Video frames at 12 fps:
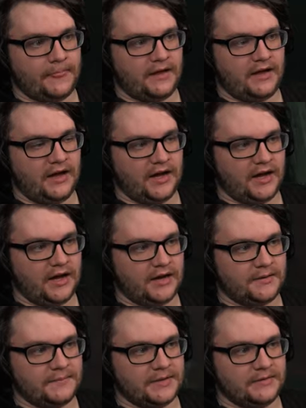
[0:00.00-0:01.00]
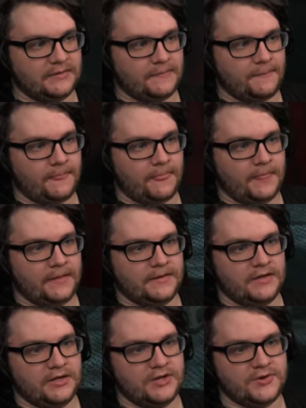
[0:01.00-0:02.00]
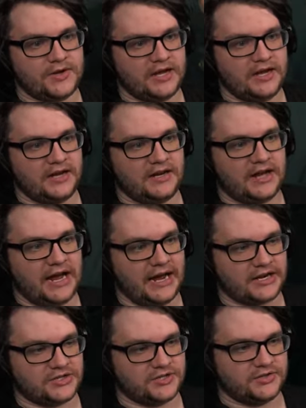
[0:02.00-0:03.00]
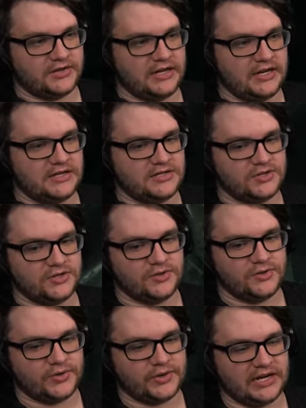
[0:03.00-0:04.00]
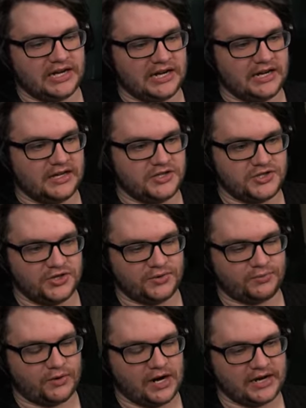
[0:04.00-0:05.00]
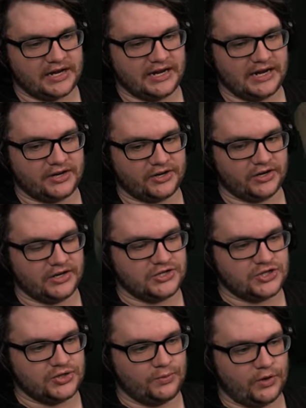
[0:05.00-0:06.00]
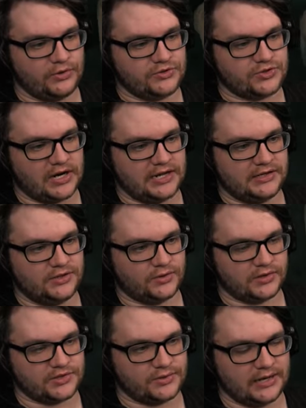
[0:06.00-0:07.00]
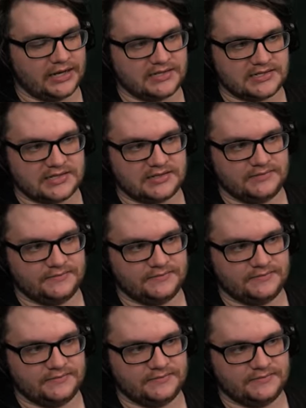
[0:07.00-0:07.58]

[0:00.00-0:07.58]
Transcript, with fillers: um, you can actually do uh, shoot a rocket at her and she won't try the door twice.